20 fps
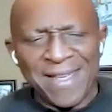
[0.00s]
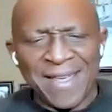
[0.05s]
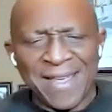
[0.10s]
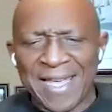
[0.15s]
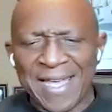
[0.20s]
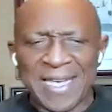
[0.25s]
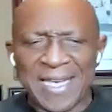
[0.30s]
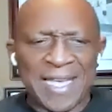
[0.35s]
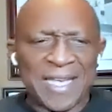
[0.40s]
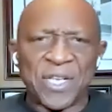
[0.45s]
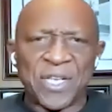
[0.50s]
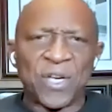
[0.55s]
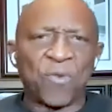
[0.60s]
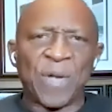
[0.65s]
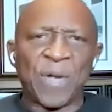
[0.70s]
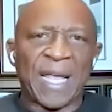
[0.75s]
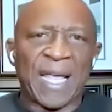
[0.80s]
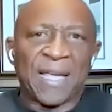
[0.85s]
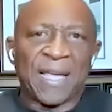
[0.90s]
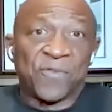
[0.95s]
And then,
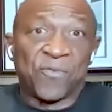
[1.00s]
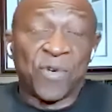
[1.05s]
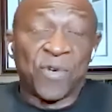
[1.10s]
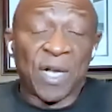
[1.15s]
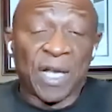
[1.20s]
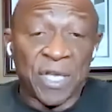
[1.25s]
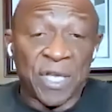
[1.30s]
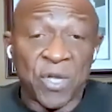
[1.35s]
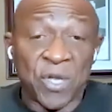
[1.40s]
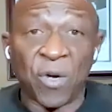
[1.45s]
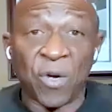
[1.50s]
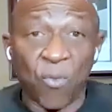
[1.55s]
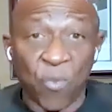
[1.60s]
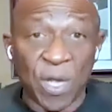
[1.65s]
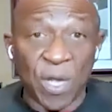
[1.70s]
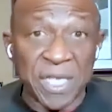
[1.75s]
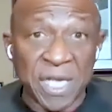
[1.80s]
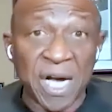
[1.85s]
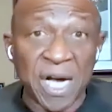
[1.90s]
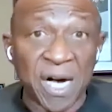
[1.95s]
we got rookie. You can
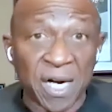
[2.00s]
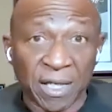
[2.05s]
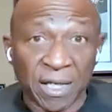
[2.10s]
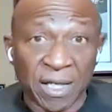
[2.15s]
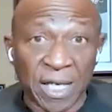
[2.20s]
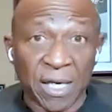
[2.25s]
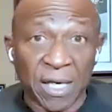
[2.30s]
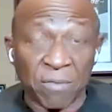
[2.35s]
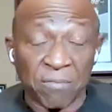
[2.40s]
win young.